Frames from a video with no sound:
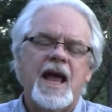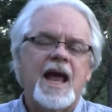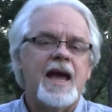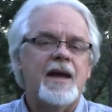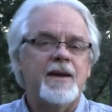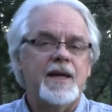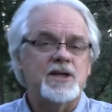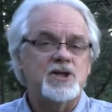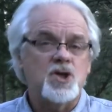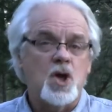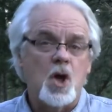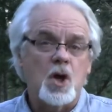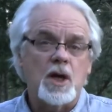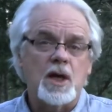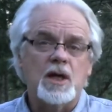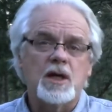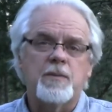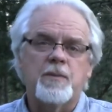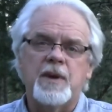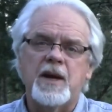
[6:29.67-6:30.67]
And that's all
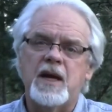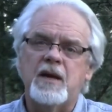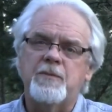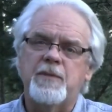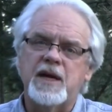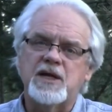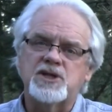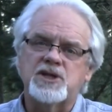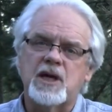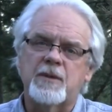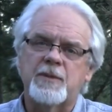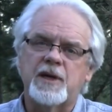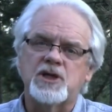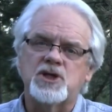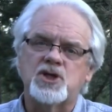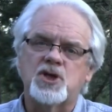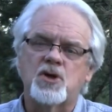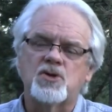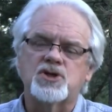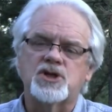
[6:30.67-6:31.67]
going to depend based on
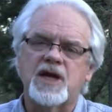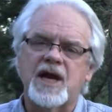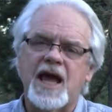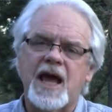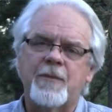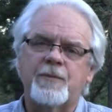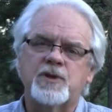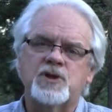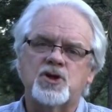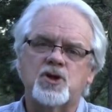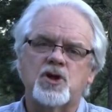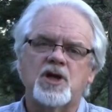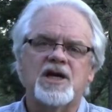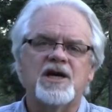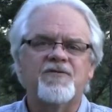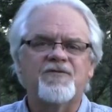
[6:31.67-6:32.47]
my chosen aperture